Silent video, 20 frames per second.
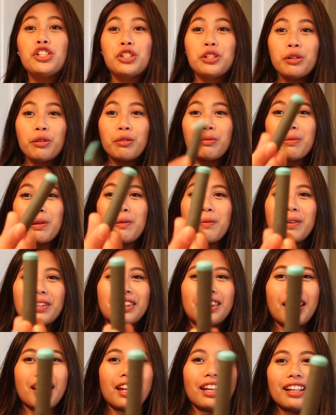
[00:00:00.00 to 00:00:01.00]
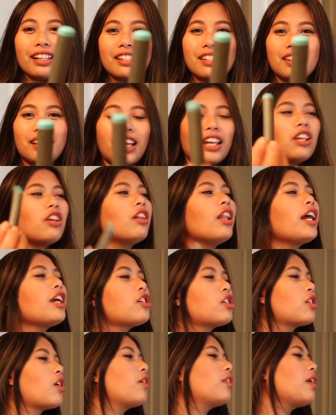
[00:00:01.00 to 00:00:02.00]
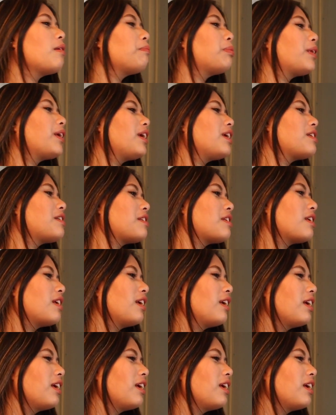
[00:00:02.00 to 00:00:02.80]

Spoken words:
shoot me with this. Can you like show them, please?